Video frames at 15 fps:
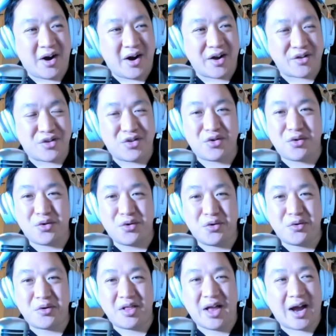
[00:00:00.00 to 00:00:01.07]

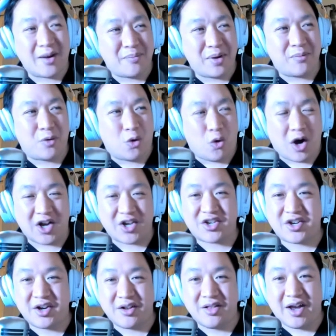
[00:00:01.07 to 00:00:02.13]
Two, a lot of people watched
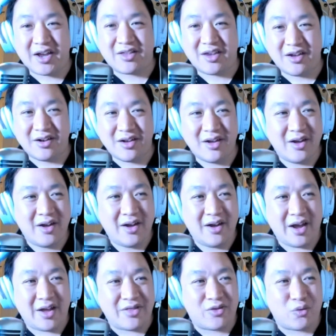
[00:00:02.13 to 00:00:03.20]
it and liked it.
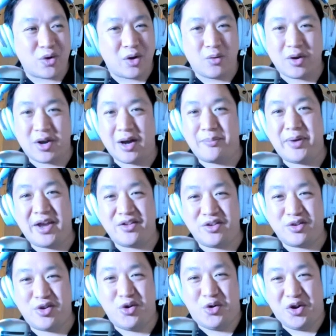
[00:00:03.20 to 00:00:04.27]
And three, we got paid to
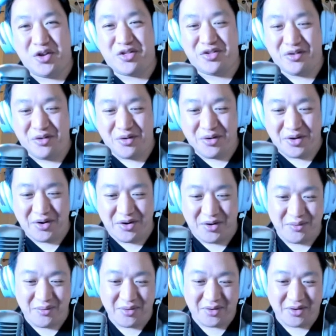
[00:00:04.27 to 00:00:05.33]
do it. So, I'm
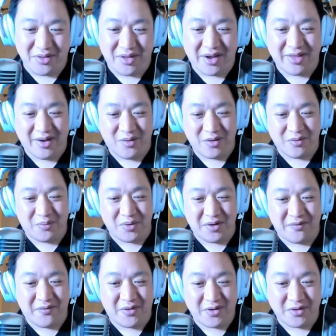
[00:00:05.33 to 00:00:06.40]
not going to lie, that was pretty
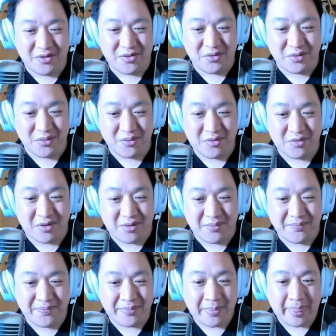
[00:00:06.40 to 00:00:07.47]
fun too. So,
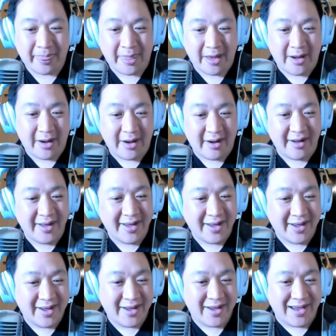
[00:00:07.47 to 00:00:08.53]
Anna
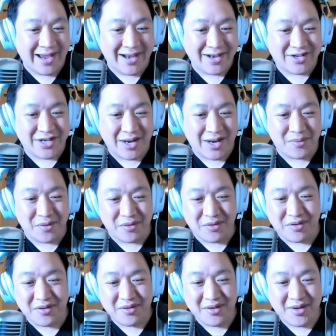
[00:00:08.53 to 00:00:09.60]

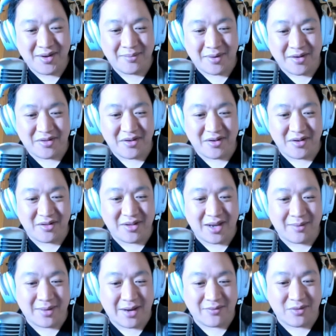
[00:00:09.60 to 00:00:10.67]
Chambers, my son is
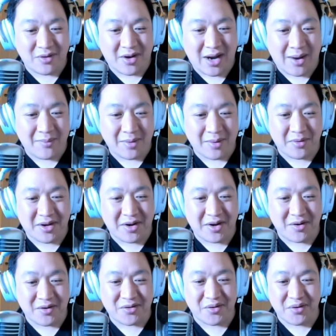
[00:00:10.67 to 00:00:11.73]
named after a comic book
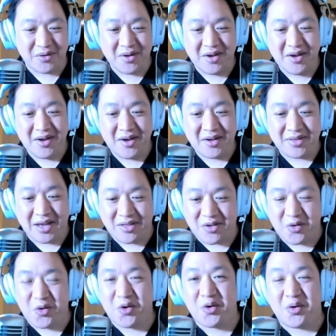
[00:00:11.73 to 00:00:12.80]
character. That's
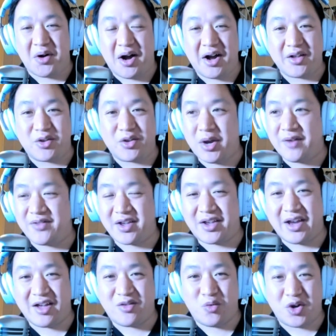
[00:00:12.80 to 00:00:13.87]
cool. Do we have to
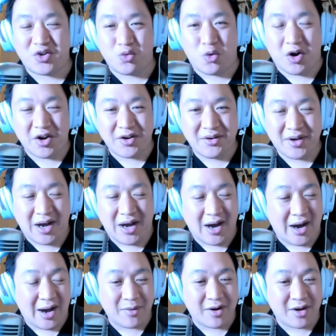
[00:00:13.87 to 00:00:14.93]
guess which one?
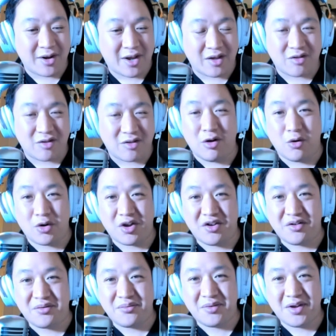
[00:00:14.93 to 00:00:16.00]
I'm going to guess
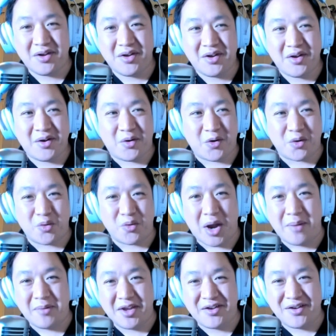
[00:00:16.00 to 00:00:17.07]
Logan or
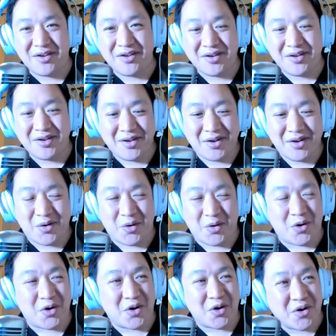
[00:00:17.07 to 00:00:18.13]
Remy
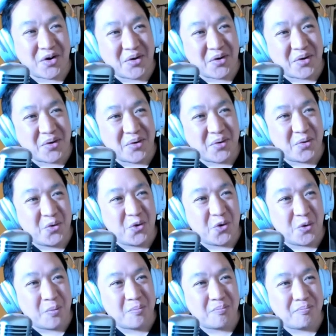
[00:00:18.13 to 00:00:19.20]
or
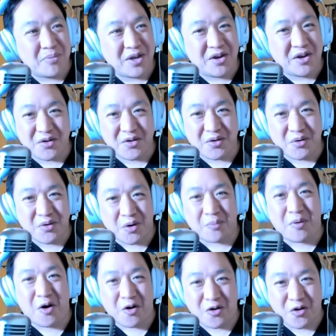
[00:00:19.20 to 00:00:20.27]
Peter or
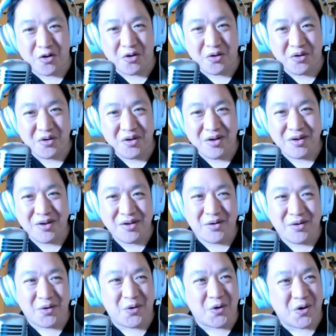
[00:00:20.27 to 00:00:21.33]
Parker,
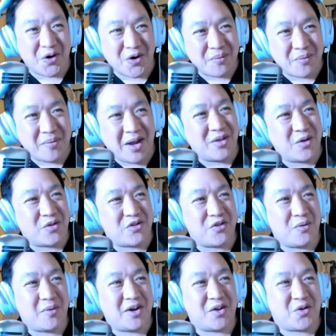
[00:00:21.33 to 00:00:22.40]
or man, there's so
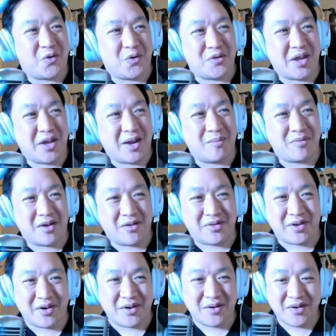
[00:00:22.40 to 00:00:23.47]
many cool names out
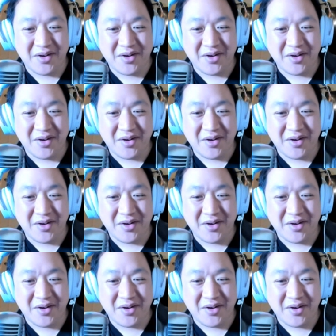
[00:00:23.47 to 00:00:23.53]
there.